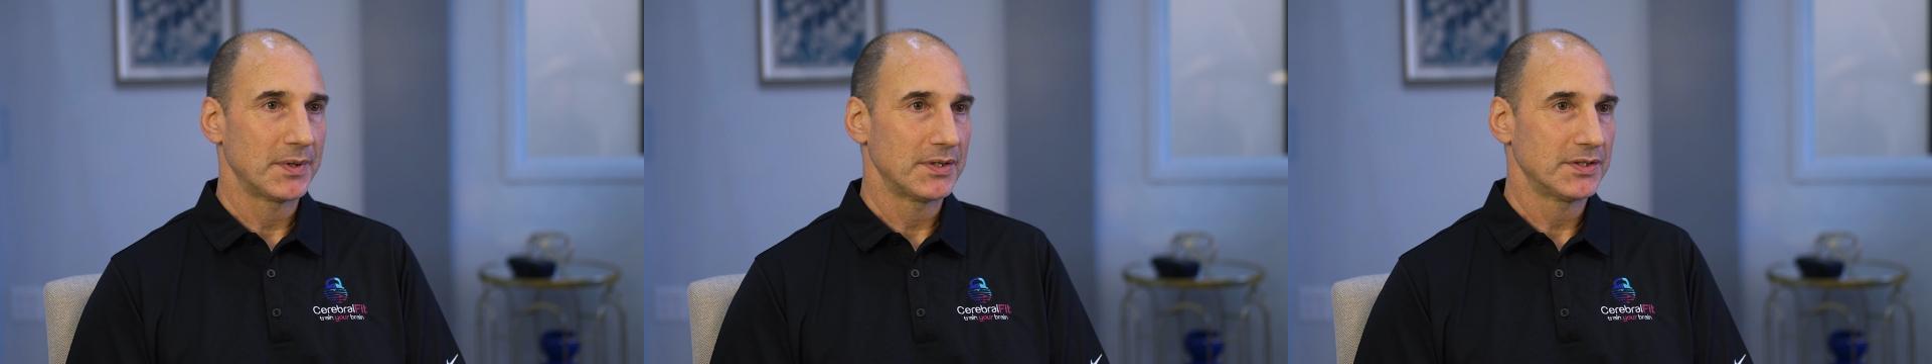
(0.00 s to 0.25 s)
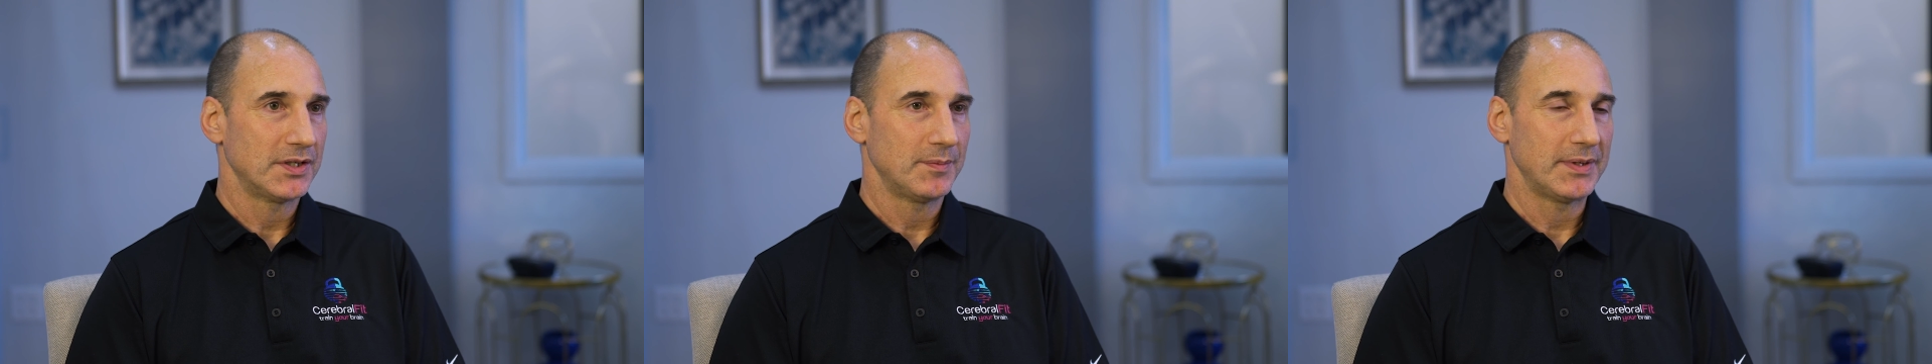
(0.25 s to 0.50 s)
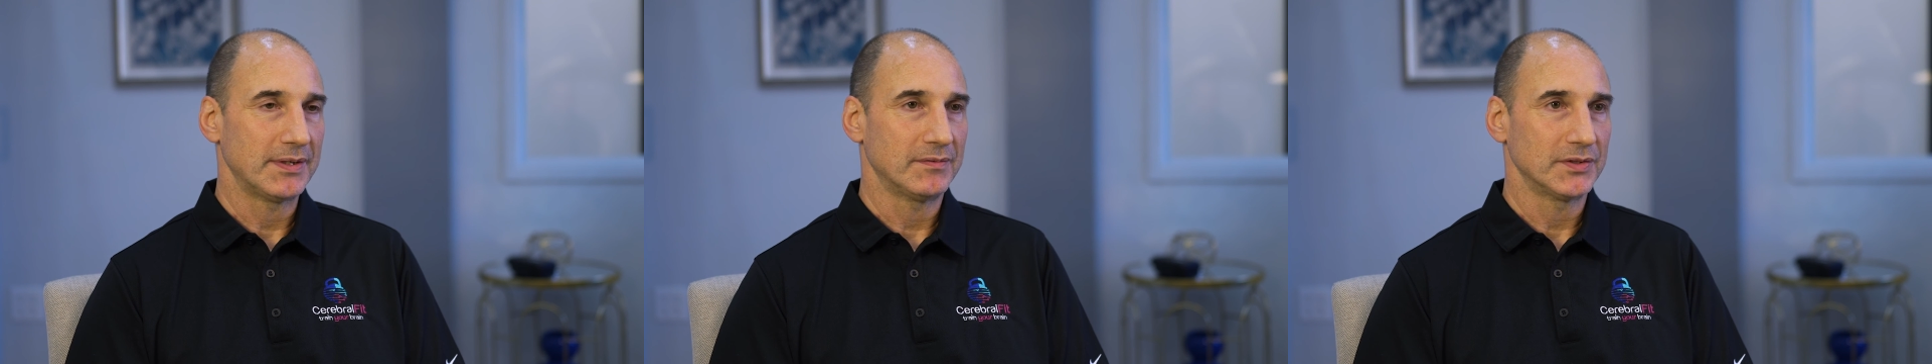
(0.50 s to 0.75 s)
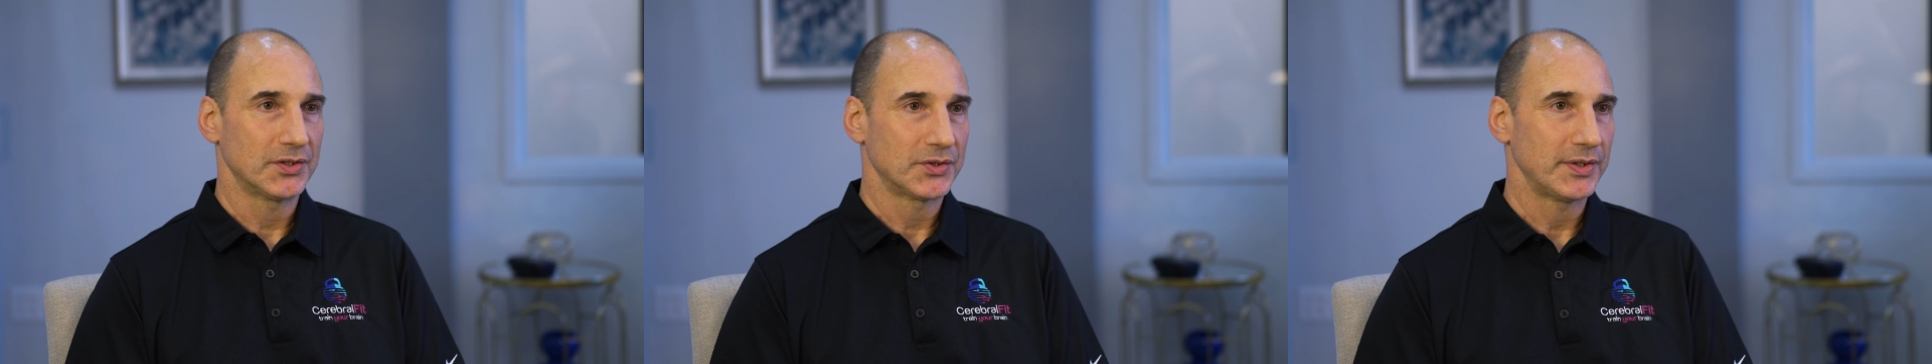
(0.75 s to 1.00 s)
person to be
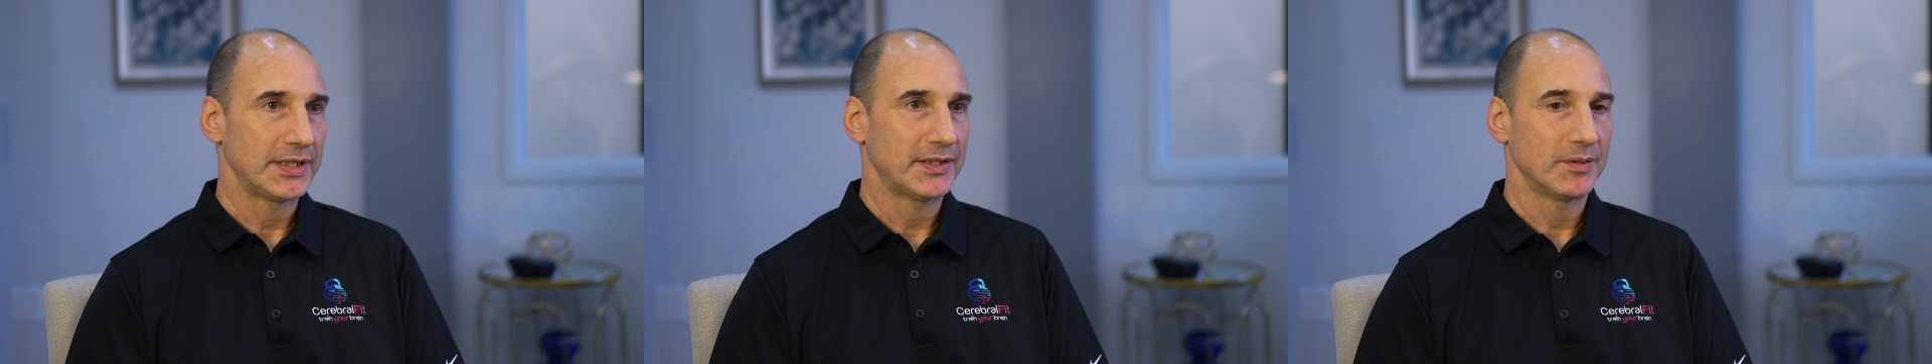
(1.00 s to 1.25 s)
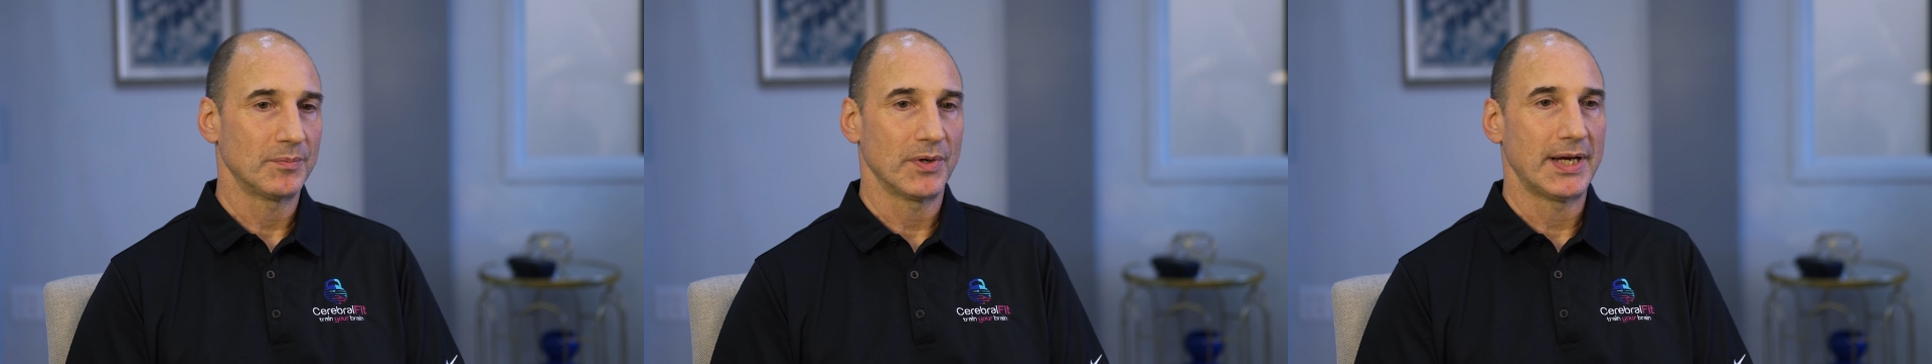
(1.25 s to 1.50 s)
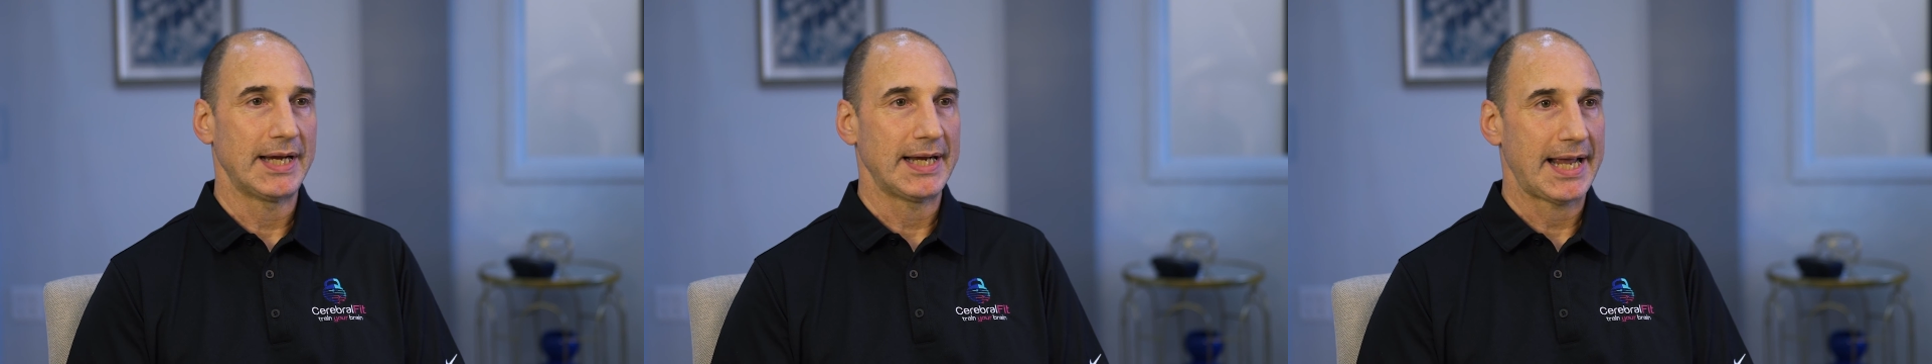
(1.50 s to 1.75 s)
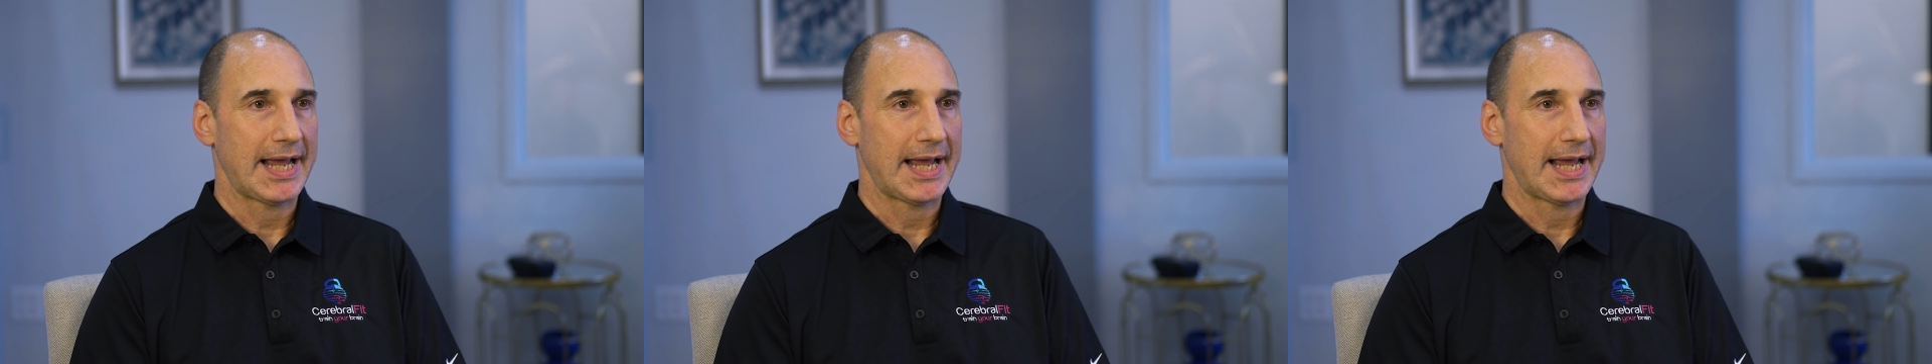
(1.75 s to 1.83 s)
able to treat their brain